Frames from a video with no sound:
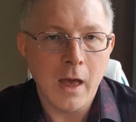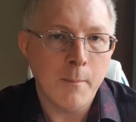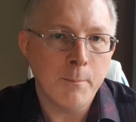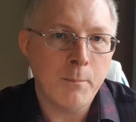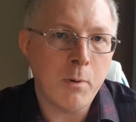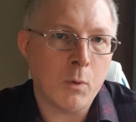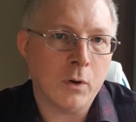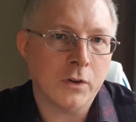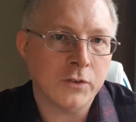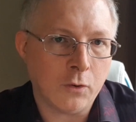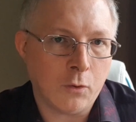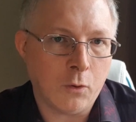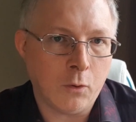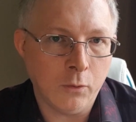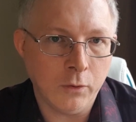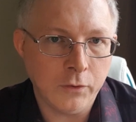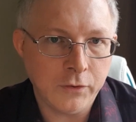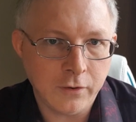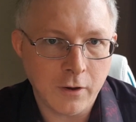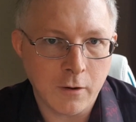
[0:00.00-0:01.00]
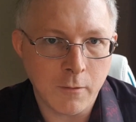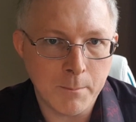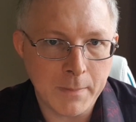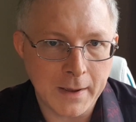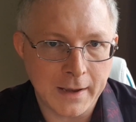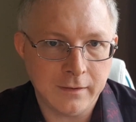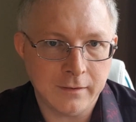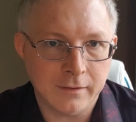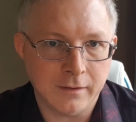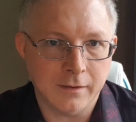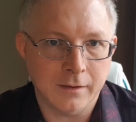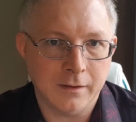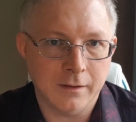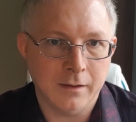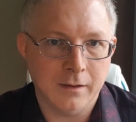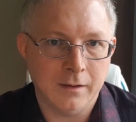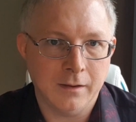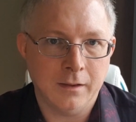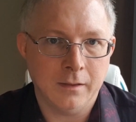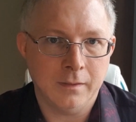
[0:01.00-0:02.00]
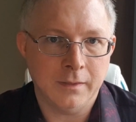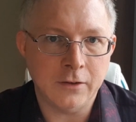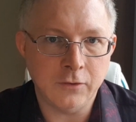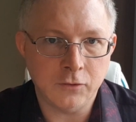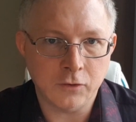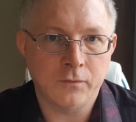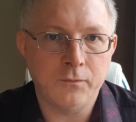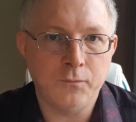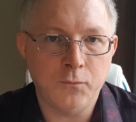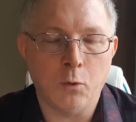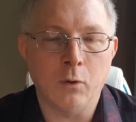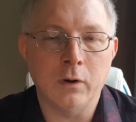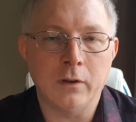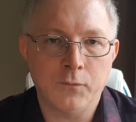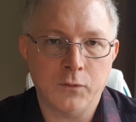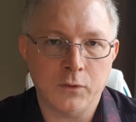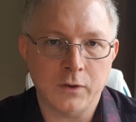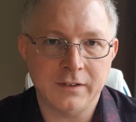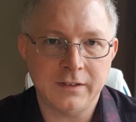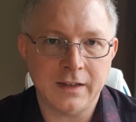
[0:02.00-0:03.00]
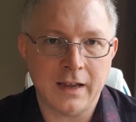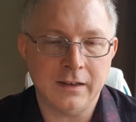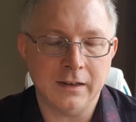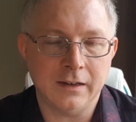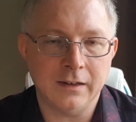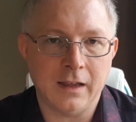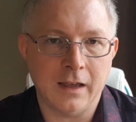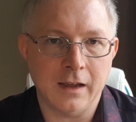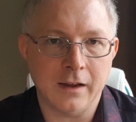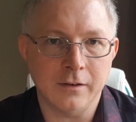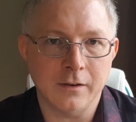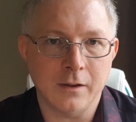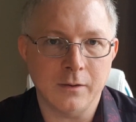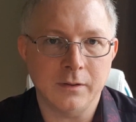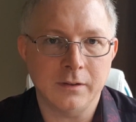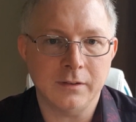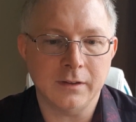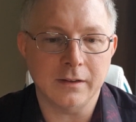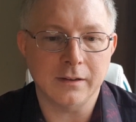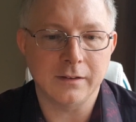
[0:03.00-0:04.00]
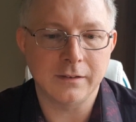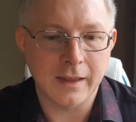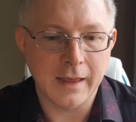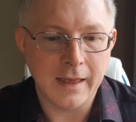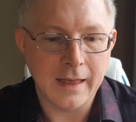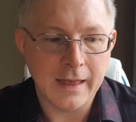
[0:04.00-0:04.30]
But what's also better than just falling for a static diagnosis